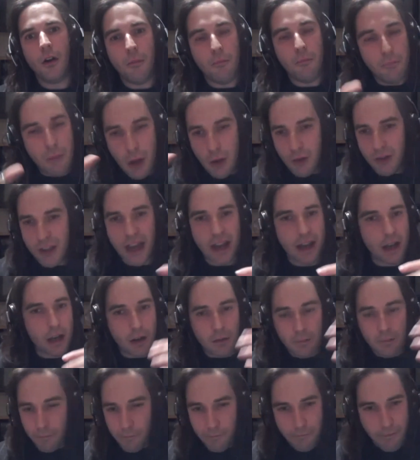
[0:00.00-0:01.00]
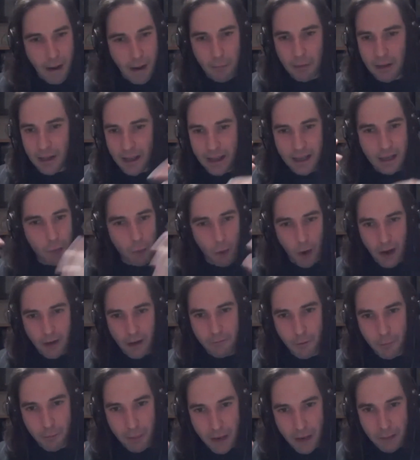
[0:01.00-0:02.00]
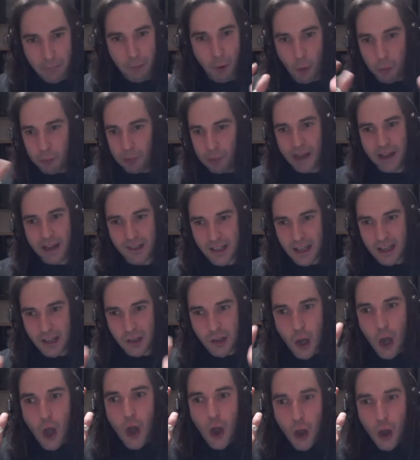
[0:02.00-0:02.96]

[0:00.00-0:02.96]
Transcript: music, family, whatever, people, places,